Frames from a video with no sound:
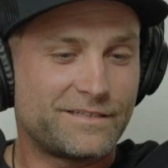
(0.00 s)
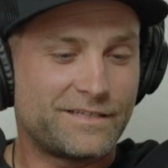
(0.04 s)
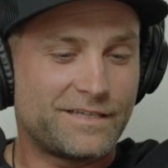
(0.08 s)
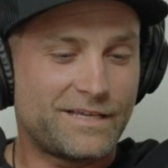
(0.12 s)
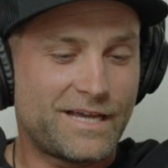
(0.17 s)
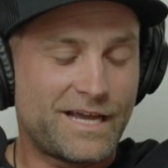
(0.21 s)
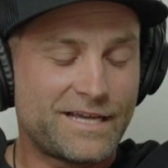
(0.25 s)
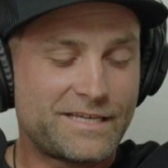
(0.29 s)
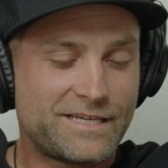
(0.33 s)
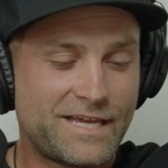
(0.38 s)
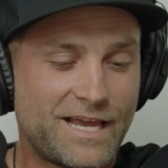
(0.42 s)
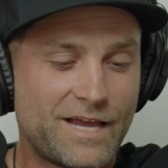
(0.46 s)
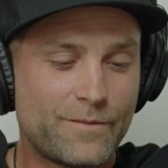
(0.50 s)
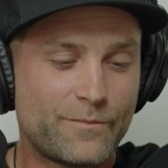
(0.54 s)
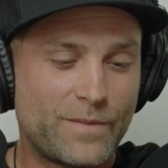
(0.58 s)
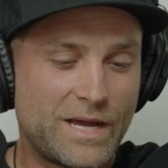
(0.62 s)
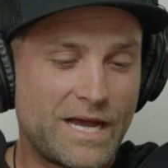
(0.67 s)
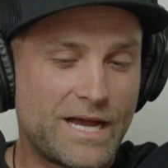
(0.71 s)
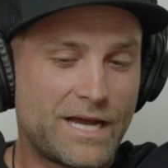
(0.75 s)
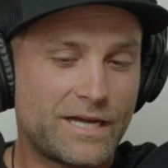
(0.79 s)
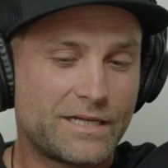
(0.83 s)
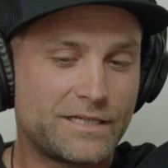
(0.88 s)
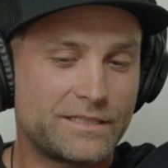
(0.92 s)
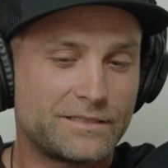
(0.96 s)
I came
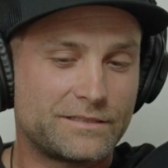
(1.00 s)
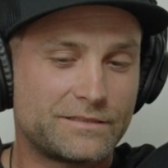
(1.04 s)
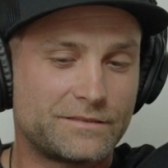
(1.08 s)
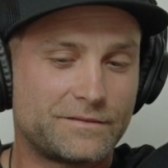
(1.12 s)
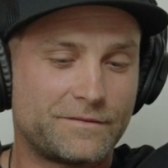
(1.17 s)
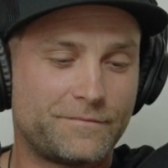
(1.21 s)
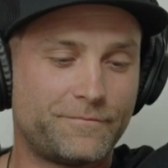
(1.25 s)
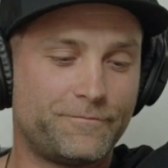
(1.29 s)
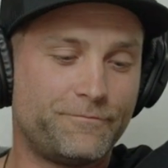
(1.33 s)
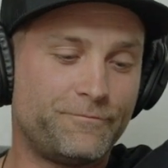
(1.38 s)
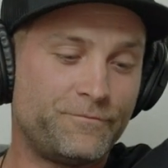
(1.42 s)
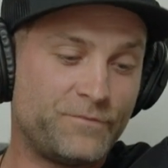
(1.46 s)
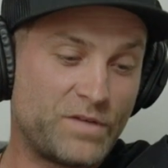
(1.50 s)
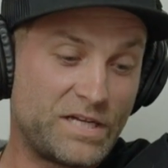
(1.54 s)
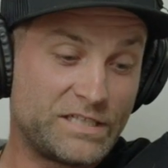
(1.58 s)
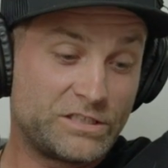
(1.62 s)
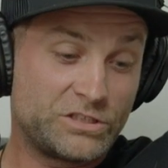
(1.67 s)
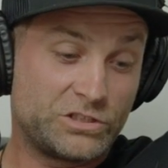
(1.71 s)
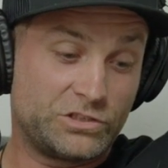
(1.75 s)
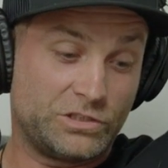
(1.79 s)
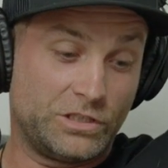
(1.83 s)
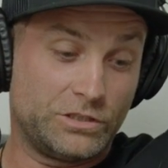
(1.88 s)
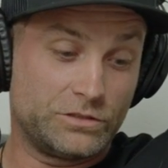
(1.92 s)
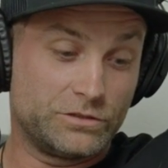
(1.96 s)
back and I
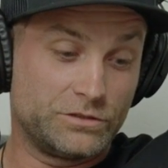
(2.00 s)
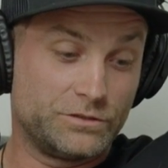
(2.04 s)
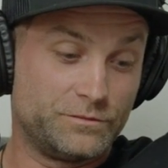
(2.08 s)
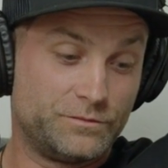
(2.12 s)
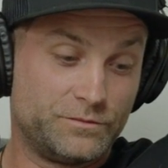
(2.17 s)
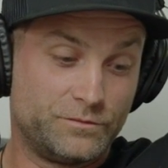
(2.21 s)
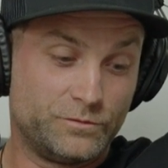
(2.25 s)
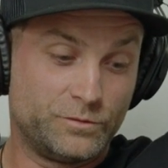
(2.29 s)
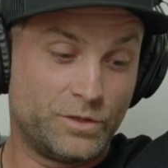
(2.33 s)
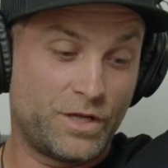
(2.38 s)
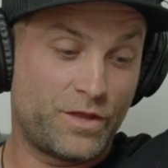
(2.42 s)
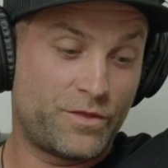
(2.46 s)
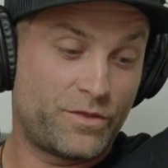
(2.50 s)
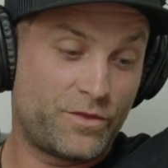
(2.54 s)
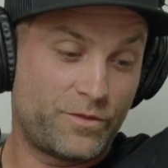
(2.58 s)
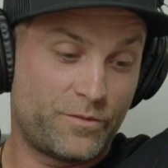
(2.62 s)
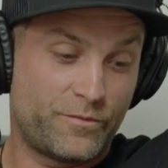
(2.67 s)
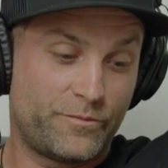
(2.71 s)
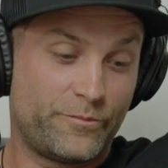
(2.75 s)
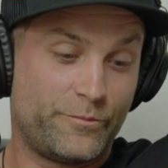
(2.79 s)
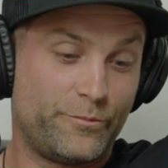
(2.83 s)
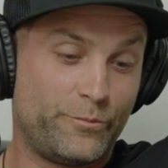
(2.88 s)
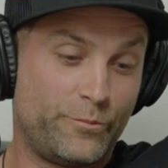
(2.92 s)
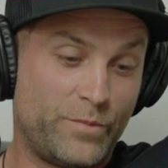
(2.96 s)
struggled with
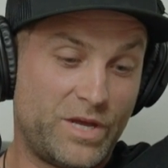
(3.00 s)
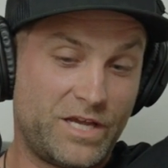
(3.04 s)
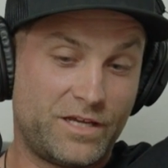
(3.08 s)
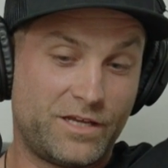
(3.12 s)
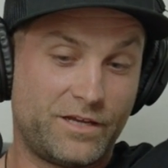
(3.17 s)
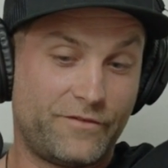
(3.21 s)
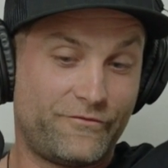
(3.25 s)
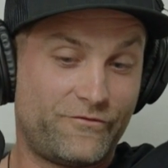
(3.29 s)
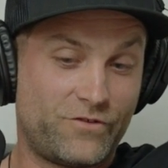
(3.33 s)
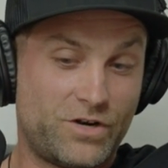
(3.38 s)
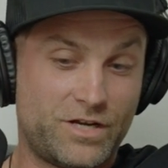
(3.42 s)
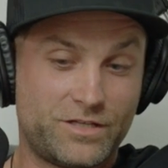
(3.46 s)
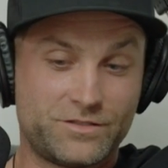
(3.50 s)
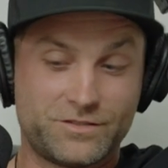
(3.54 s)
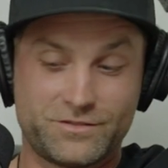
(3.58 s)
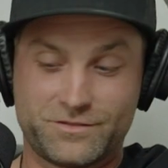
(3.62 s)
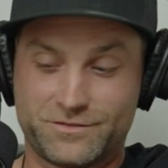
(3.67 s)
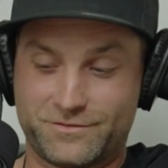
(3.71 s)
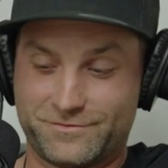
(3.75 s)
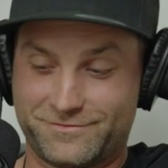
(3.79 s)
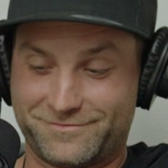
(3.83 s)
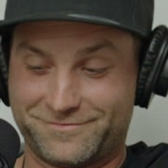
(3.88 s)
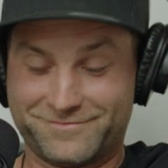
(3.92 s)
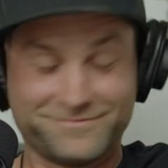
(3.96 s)
making
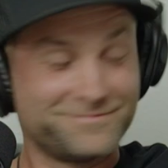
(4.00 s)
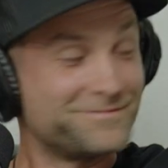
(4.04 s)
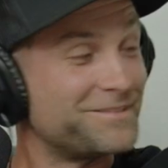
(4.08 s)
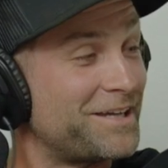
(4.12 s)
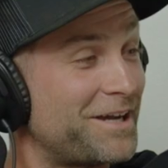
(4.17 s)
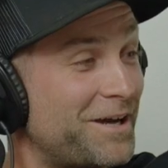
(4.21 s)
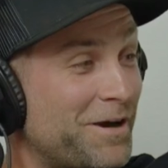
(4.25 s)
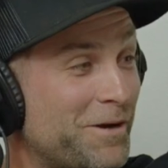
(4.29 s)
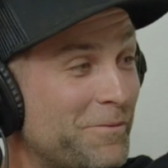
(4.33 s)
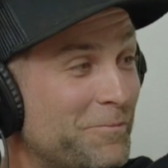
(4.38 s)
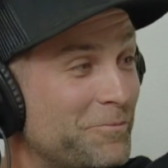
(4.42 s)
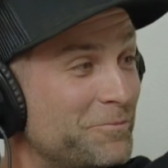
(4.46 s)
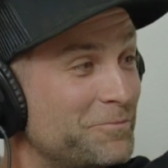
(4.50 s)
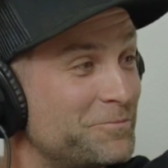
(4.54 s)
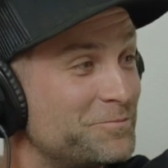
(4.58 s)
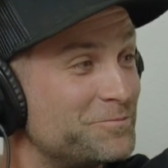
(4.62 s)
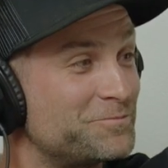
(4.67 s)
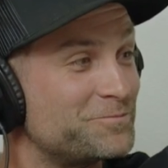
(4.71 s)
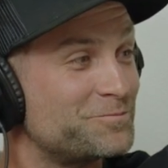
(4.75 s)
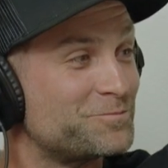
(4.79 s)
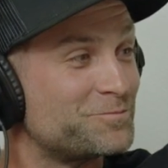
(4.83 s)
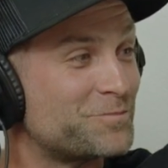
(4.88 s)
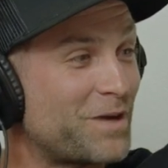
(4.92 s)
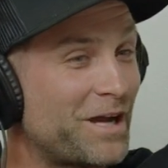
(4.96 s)
friends. My
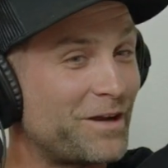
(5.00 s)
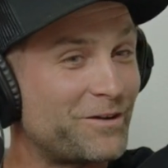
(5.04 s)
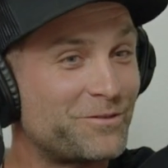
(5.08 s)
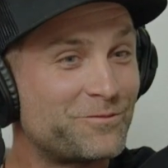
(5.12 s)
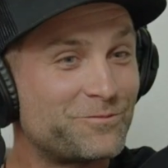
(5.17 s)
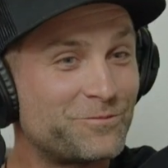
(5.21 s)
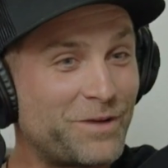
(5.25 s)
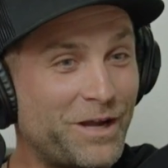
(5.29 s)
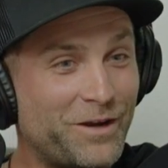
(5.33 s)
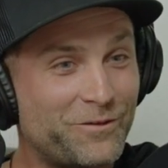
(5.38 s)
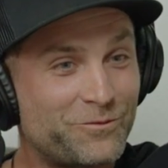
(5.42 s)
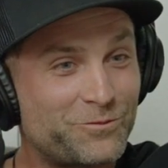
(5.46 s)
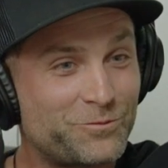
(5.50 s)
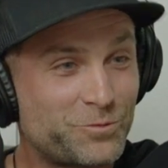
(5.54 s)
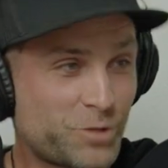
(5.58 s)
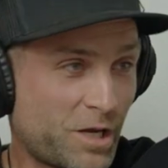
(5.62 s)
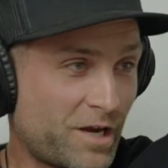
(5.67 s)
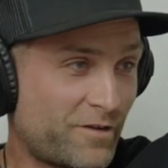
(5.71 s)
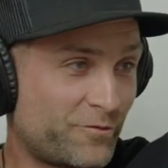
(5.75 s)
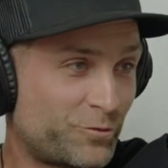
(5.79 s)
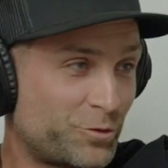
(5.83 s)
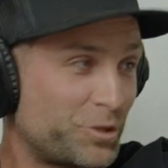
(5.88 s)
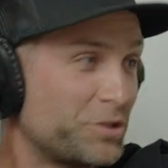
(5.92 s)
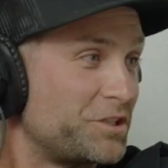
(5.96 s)
kind
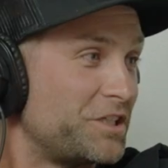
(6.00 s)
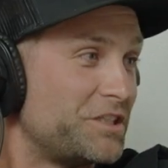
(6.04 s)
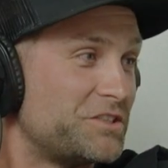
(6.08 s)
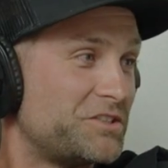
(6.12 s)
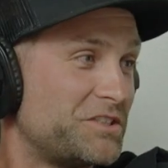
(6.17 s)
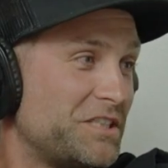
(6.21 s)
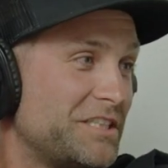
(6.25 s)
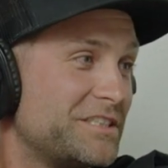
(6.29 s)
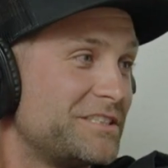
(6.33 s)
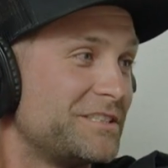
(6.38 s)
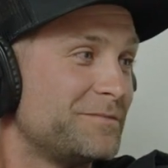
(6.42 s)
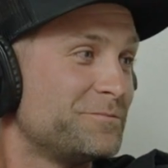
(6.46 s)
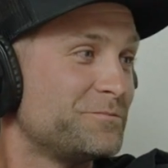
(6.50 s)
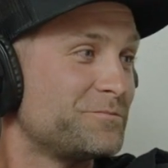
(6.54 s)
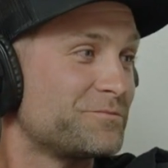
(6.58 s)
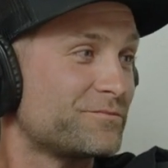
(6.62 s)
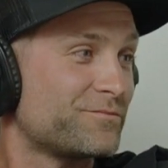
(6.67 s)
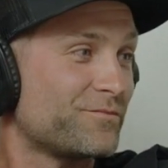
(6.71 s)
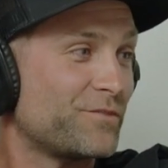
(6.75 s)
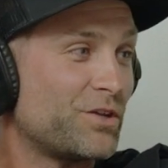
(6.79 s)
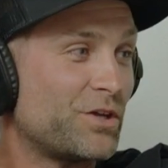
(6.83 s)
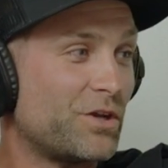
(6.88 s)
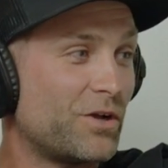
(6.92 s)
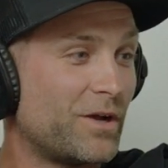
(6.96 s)
of rookie season,
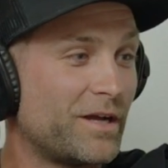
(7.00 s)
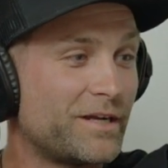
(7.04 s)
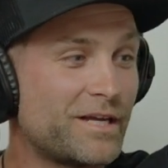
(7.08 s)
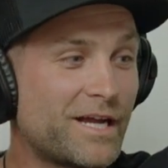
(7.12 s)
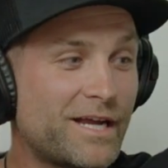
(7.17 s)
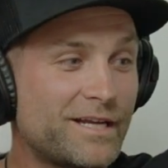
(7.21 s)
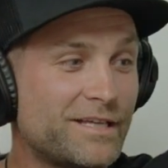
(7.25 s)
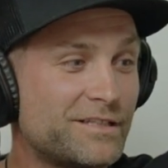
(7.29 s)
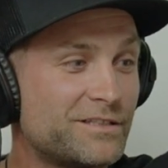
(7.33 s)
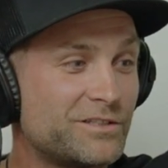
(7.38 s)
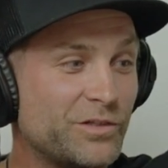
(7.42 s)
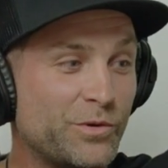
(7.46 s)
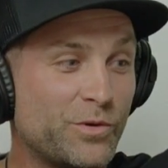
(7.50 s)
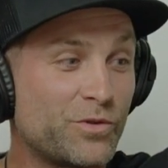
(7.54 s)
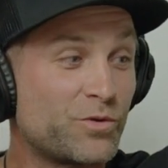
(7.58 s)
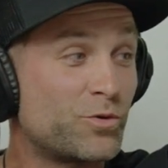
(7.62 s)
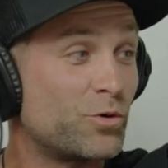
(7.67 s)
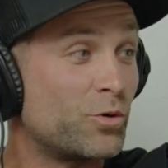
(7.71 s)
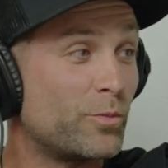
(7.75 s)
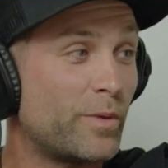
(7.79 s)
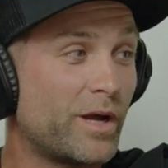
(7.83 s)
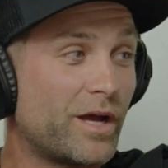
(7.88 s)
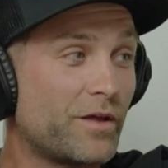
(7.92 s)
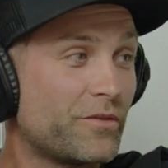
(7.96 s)
I got into it with
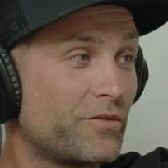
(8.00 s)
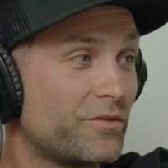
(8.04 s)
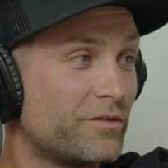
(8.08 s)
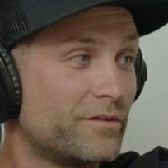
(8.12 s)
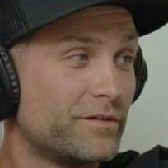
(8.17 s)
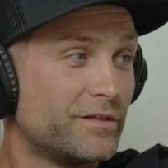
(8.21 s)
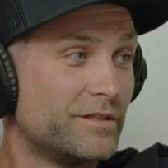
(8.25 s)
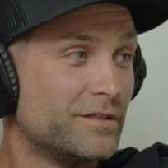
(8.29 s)
Cool Beth.